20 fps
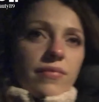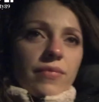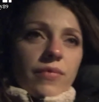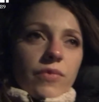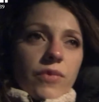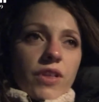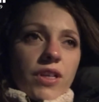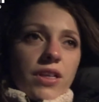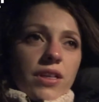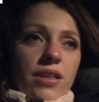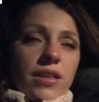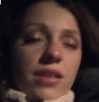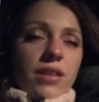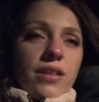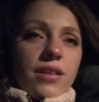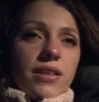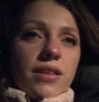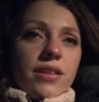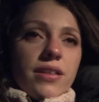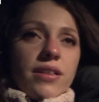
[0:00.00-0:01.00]
It's crying like a
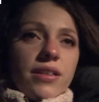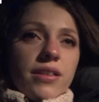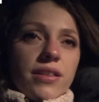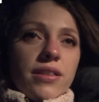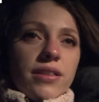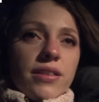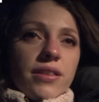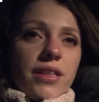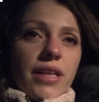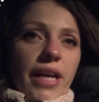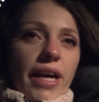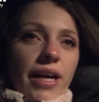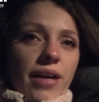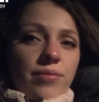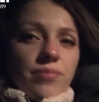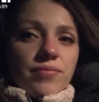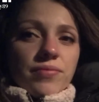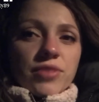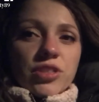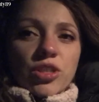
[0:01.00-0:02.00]
little baby. Yeah.
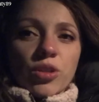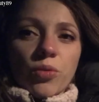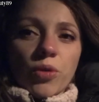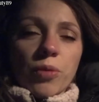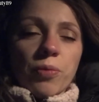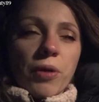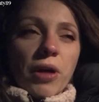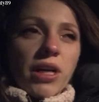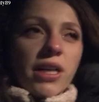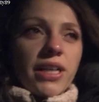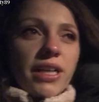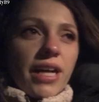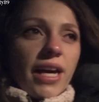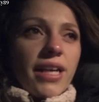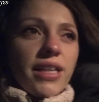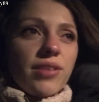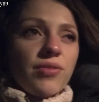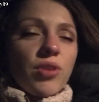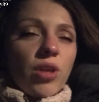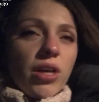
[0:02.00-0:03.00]
So we're probably going to
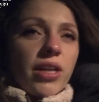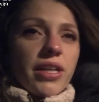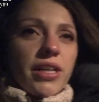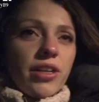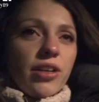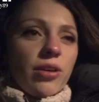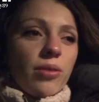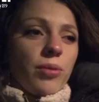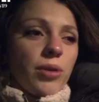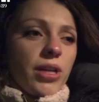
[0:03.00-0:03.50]
end the vlog here.